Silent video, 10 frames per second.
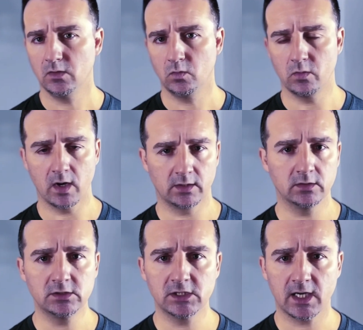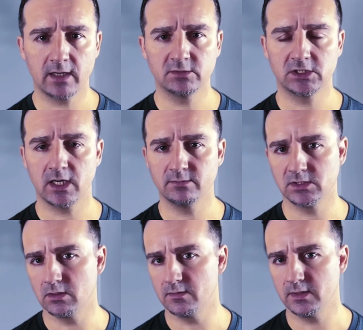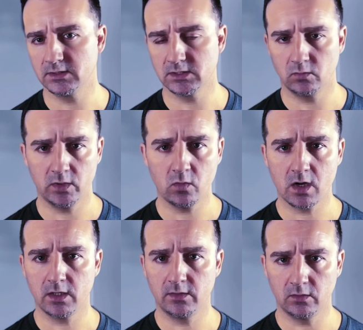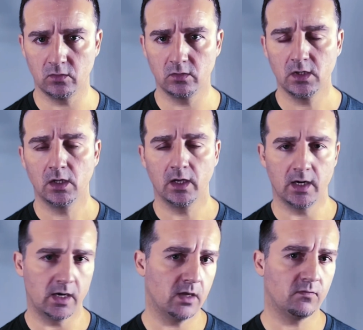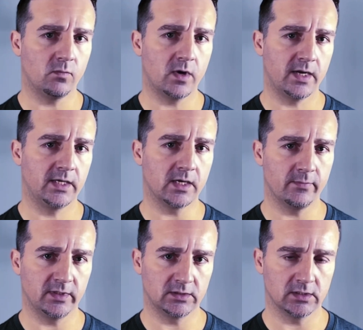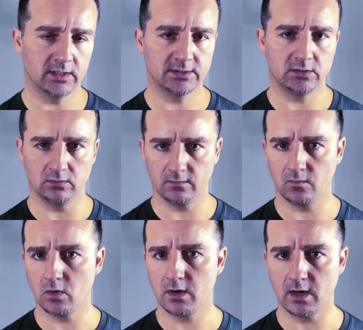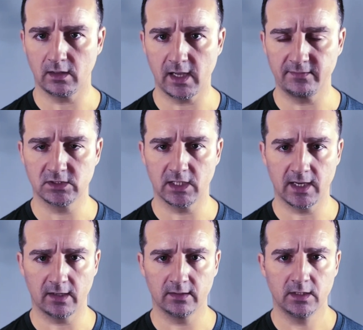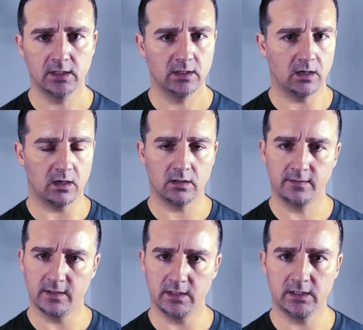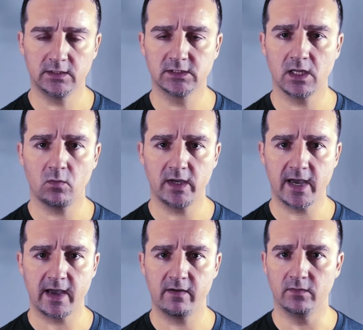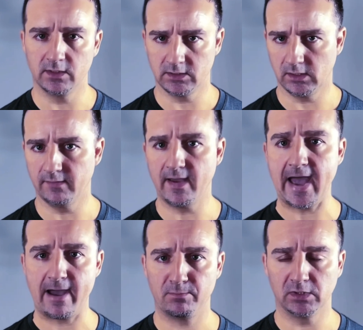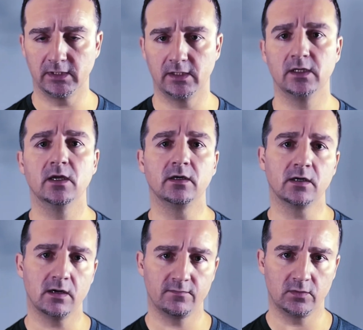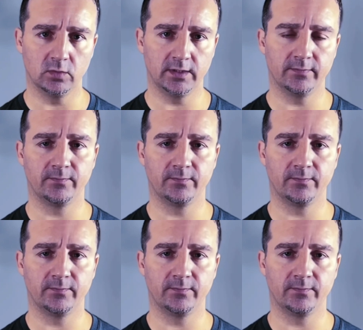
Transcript: We want good jobs, jobs that are things that we want to do, and enough money coming to us to afford our lifestyle, all of the needs that we have, and to live happily and comfortably.